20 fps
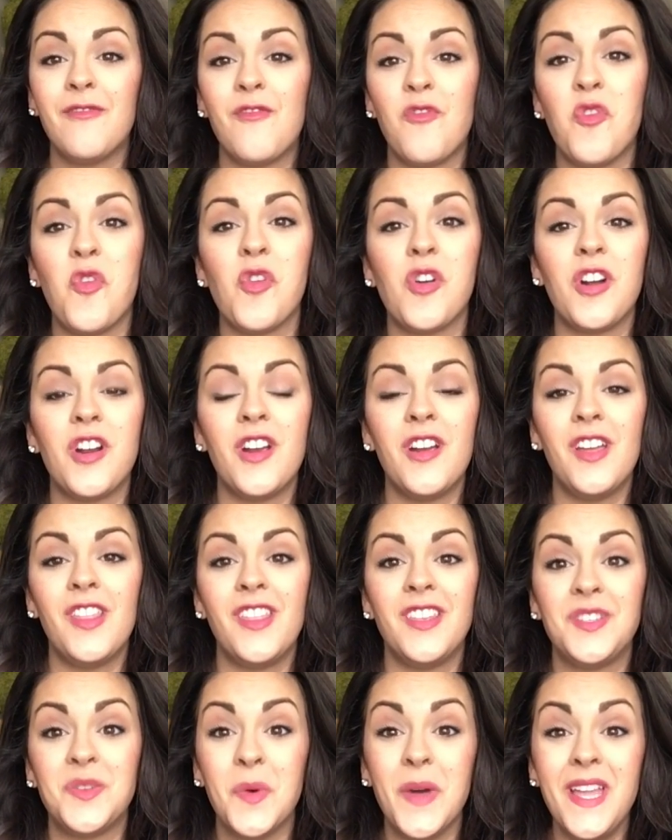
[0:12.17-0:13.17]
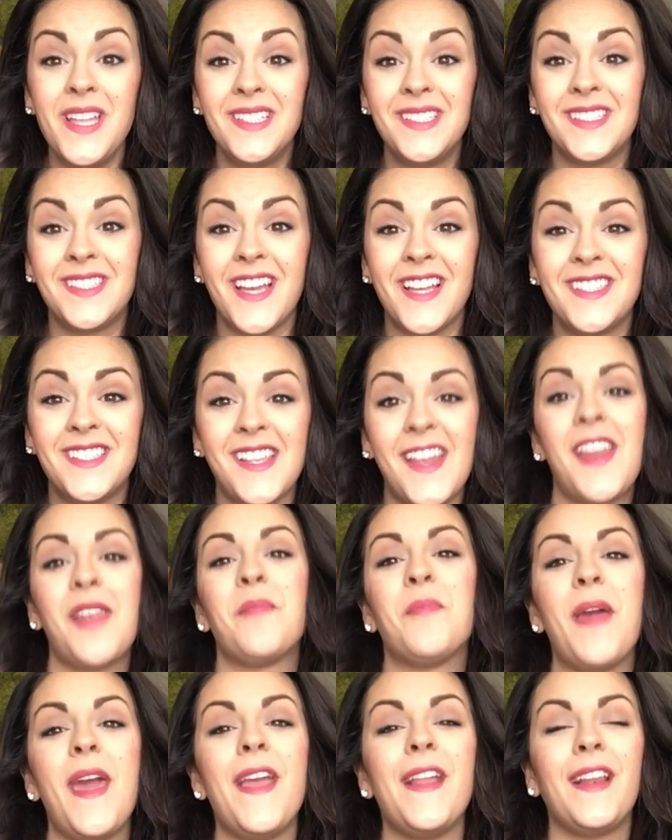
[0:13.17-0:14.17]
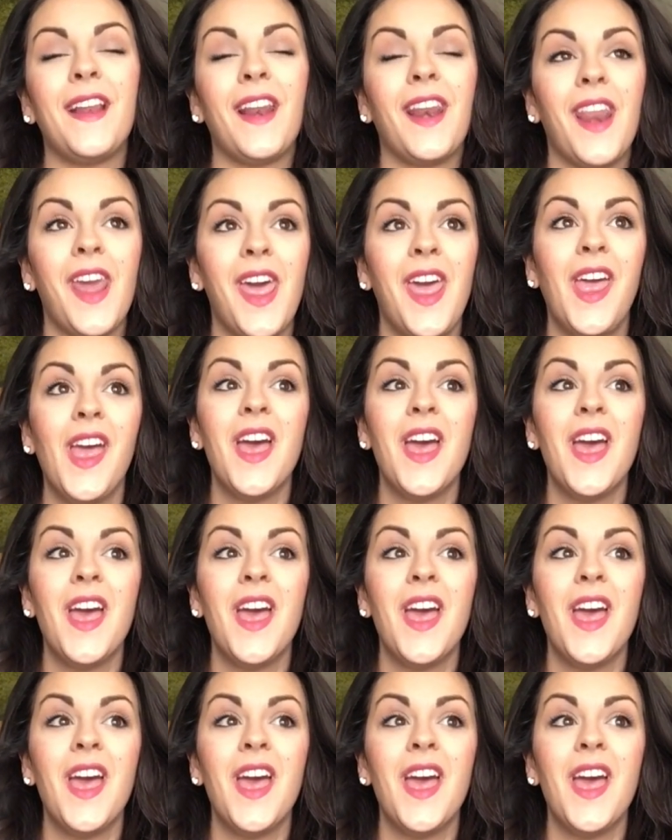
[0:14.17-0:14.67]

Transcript: for the twins, Hudson and Peyton.